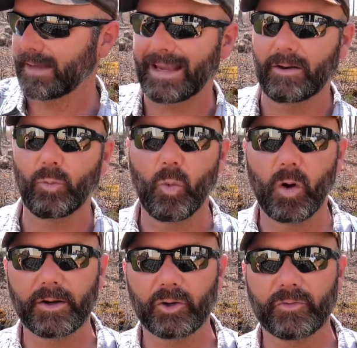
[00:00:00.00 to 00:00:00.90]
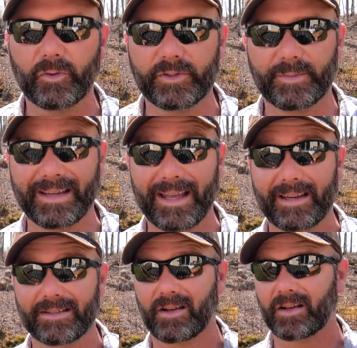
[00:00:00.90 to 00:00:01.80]
And wonderful
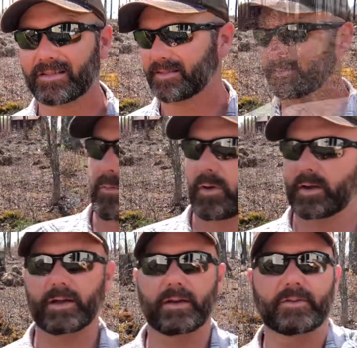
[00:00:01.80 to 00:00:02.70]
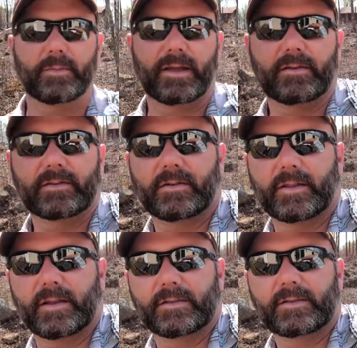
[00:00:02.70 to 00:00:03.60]
spaghetti sauce. What kind of tomatoes are
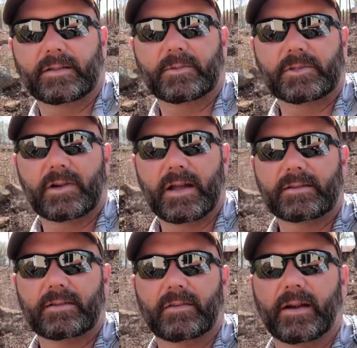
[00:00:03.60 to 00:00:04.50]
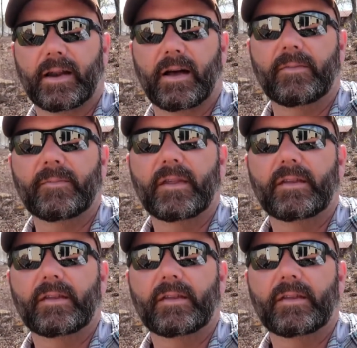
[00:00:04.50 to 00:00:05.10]
these? That's what you're asking right now.